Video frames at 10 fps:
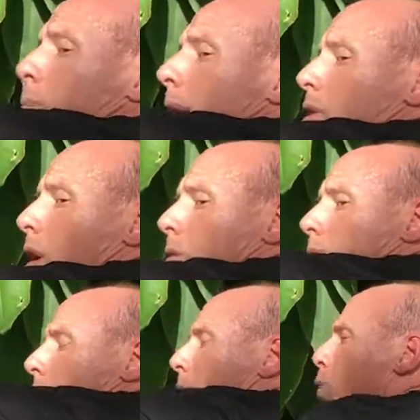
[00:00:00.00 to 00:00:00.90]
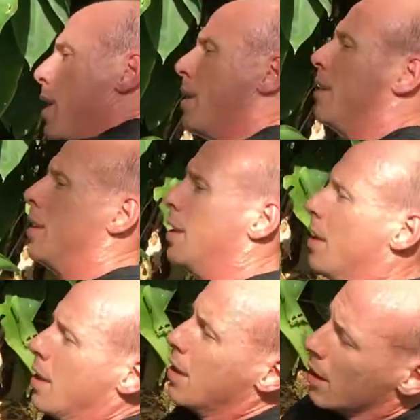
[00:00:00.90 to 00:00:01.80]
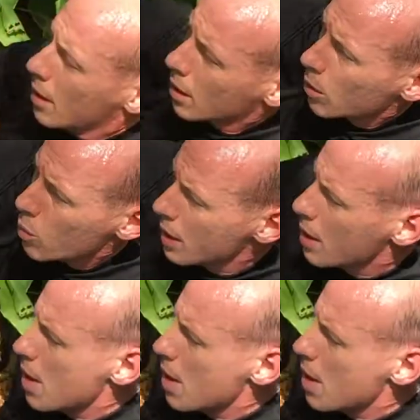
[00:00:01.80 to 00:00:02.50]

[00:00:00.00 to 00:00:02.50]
my toe. Okay, 1. 1.